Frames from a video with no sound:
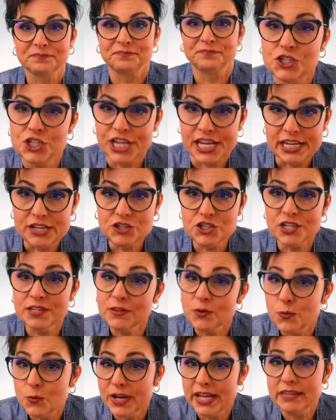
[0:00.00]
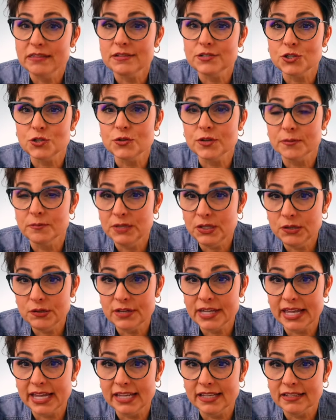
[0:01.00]
Changing the way that you
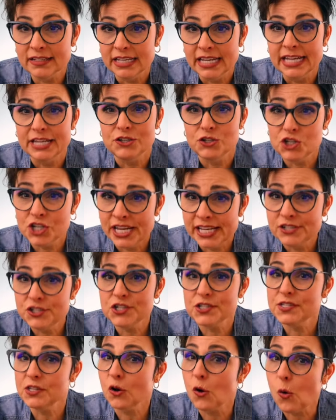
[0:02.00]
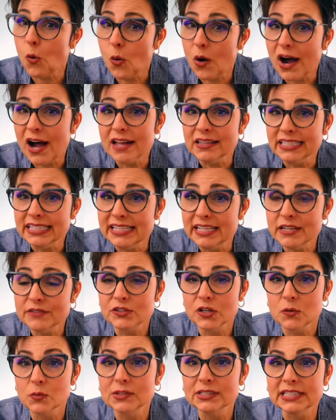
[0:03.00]
communicate changes the quality of
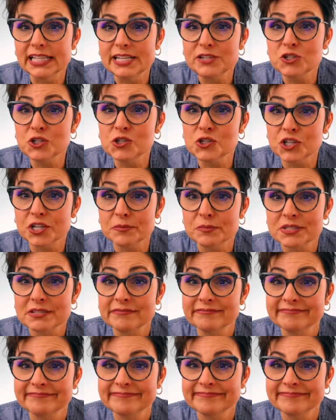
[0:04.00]
our relationships.